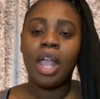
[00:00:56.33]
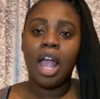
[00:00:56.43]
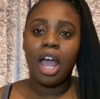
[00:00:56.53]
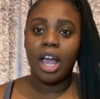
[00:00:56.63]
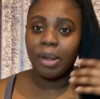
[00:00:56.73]

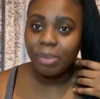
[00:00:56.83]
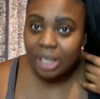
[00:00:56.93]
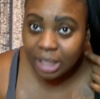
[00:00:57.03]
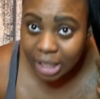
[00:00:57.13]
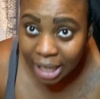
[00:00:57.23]
Um,
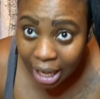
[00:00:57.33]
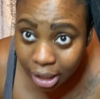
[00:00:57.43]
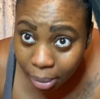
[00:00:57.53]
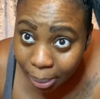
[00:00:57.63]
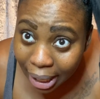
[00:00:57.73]
Today I
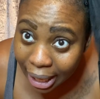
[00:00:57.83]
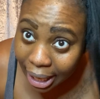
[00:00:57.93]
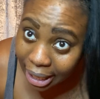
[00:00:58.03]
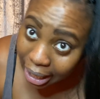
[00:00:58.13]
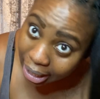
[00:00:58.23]
done my
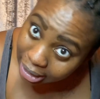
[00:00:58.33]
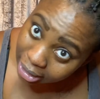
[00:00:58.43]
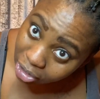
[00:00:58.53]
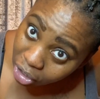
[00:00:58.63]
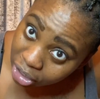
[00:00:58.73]
hair, guys.
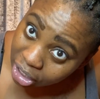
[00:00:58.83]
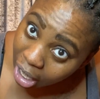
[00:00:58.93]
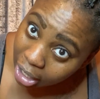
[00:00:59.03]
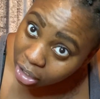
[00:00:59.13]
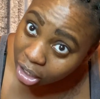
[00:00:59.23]
So I,
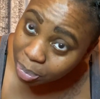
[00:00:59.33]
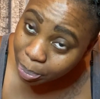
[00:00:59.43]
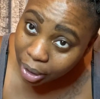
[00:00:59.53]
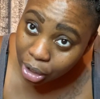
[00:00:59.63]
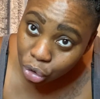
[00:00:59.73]
I done
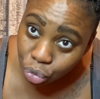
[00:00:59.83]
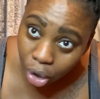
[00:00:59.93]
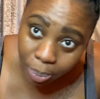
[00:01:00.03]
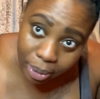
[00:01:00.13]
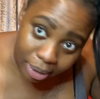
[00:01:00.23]
pick and
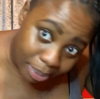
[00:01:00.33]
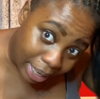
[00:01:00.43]
drop in my